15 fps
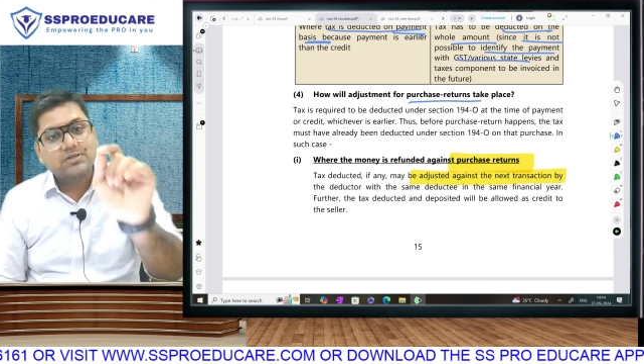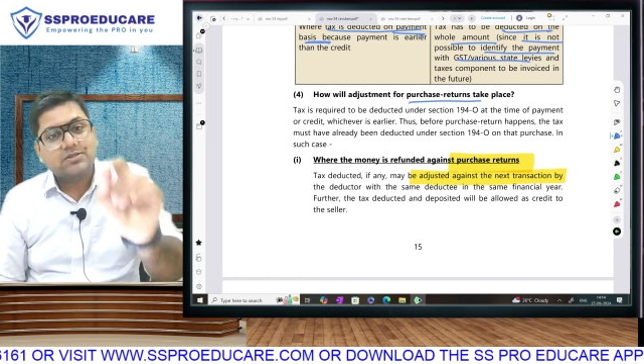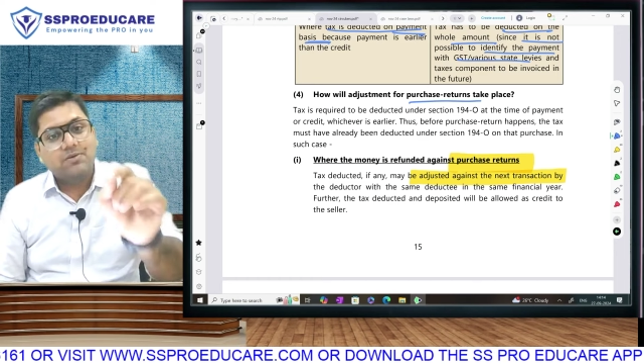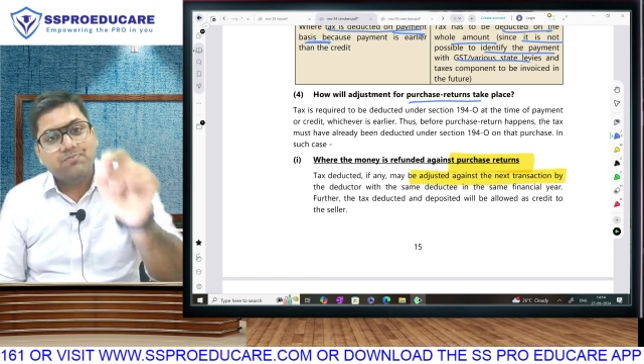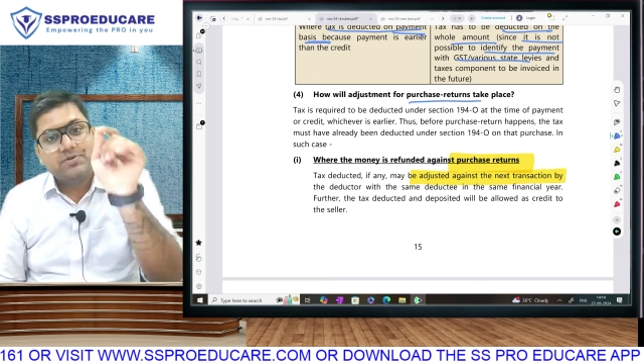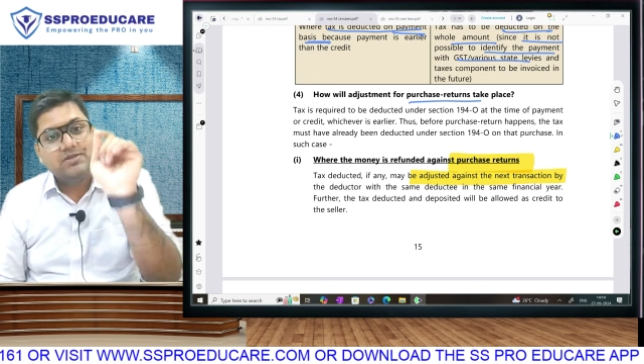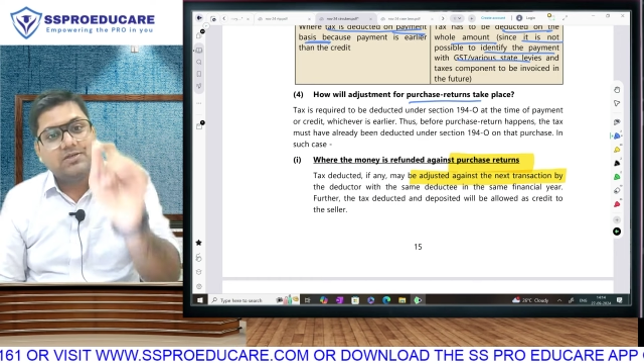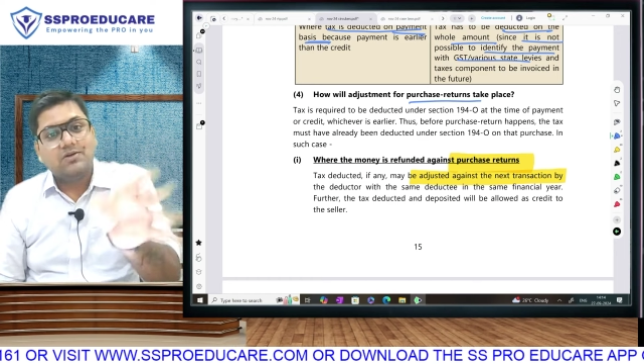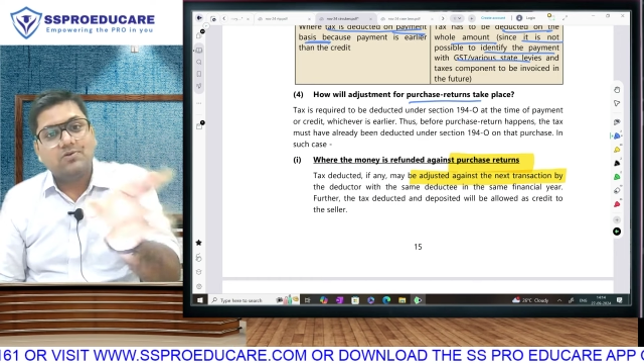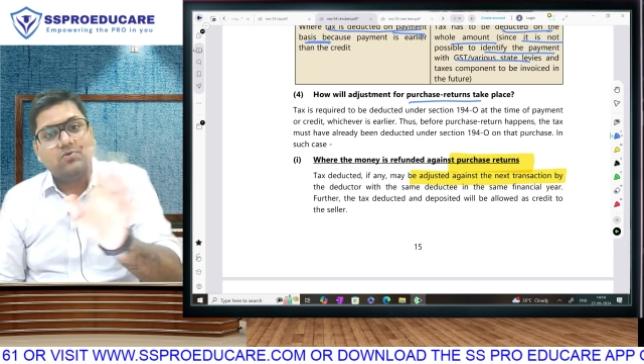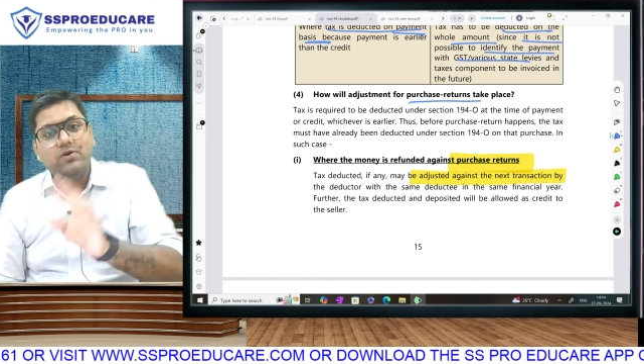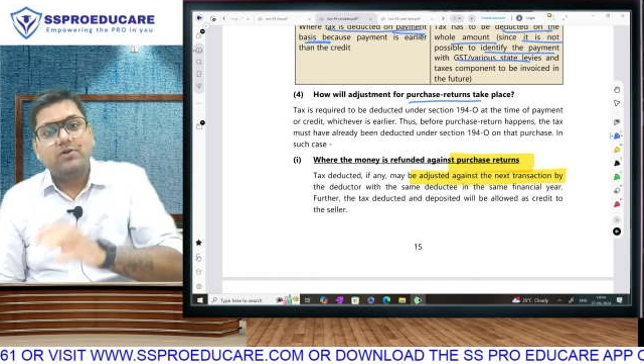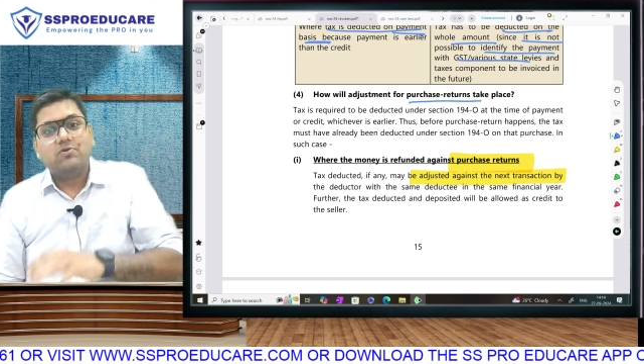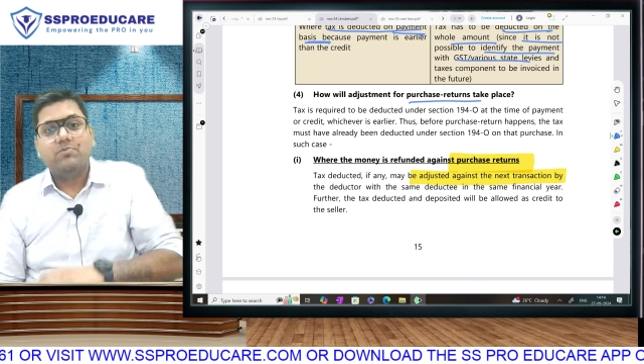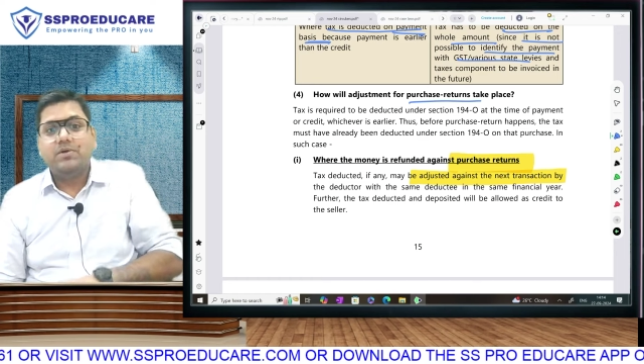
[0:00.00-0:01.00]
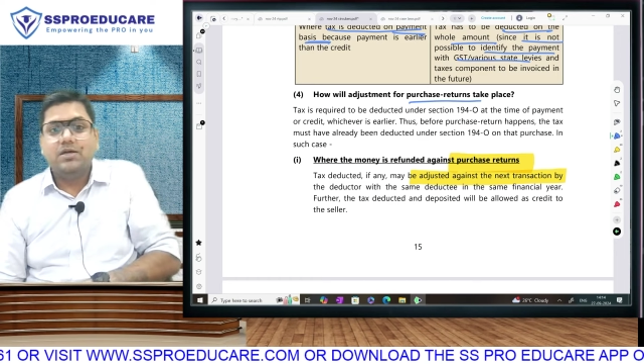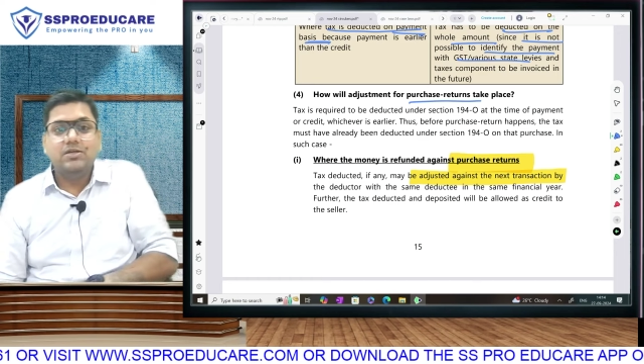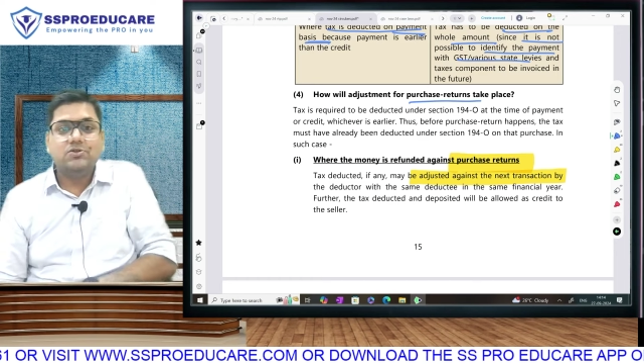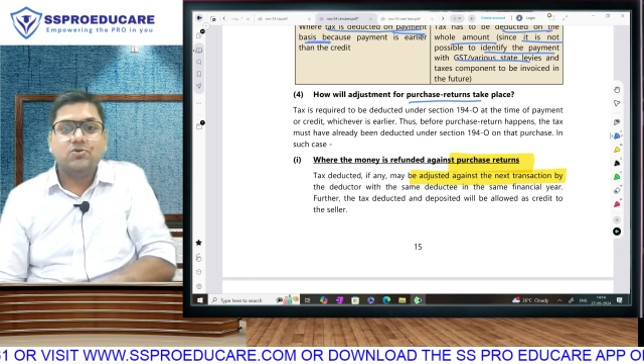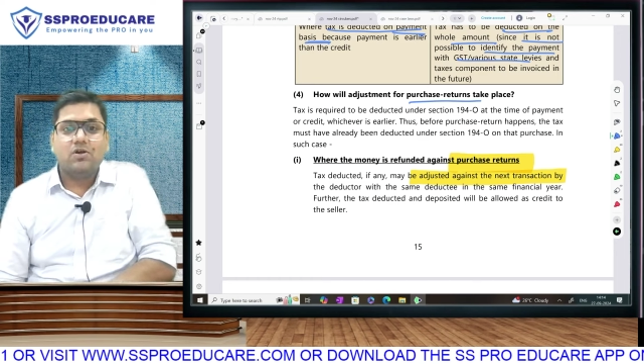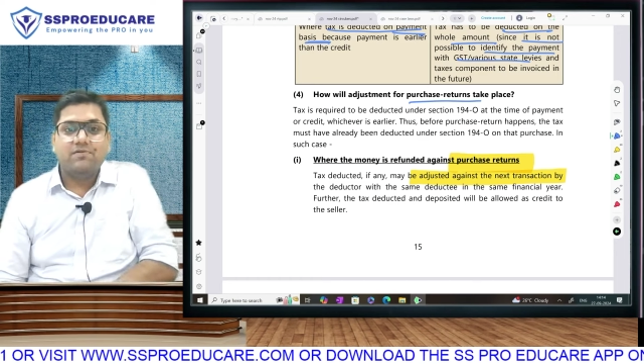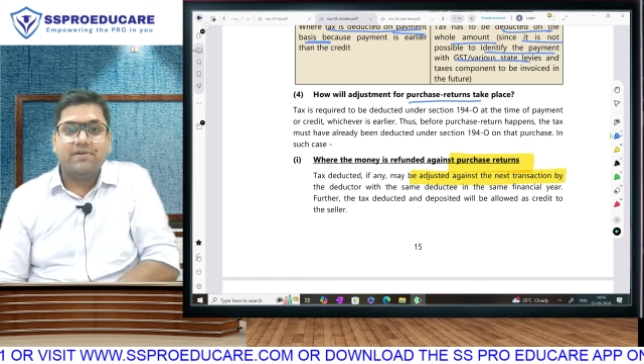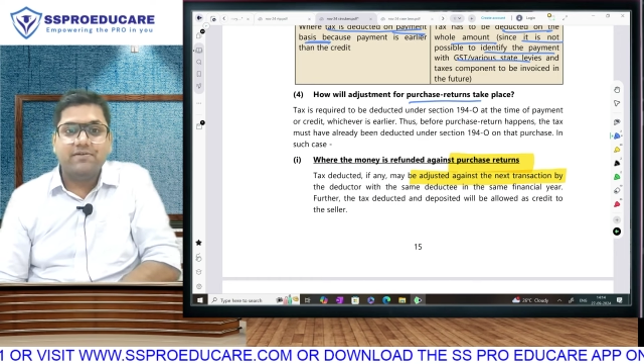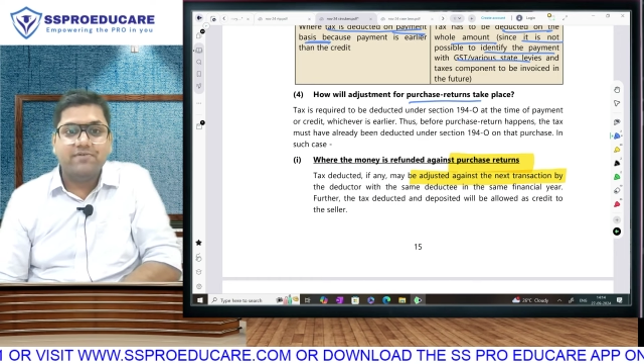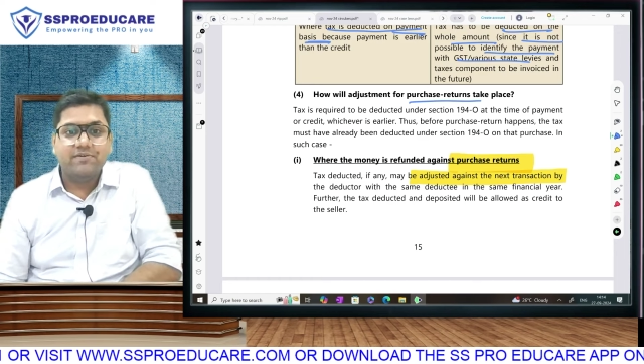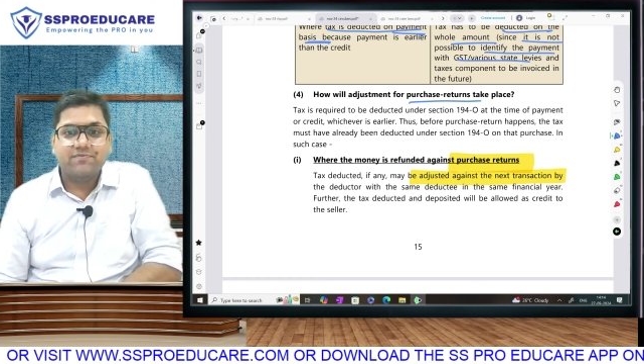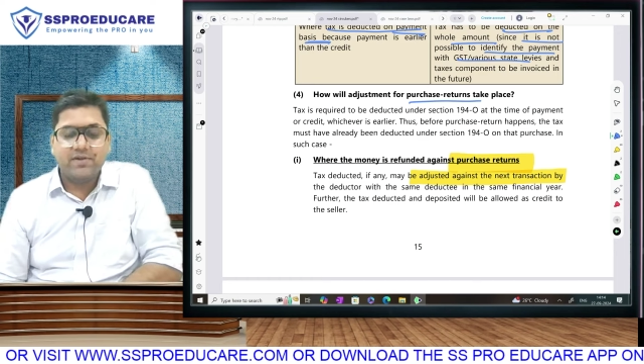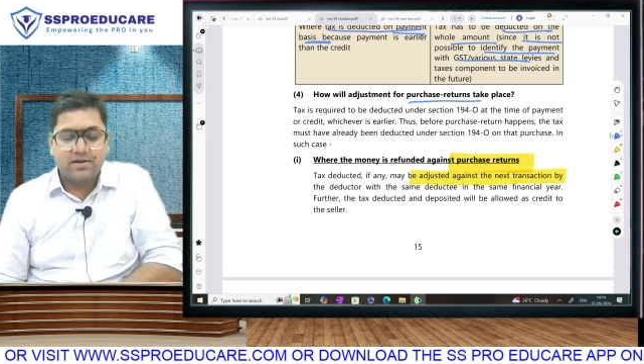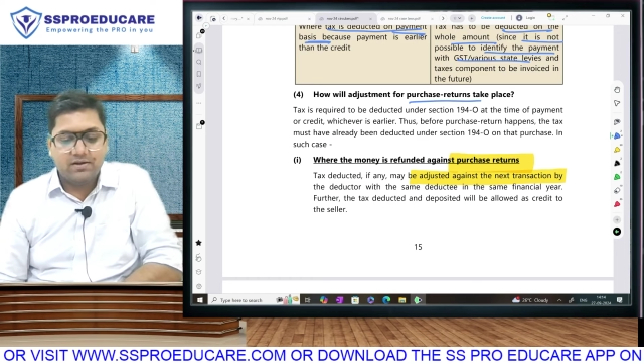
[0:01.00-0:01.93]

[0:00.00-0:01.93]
companies are going to be insolvent one fine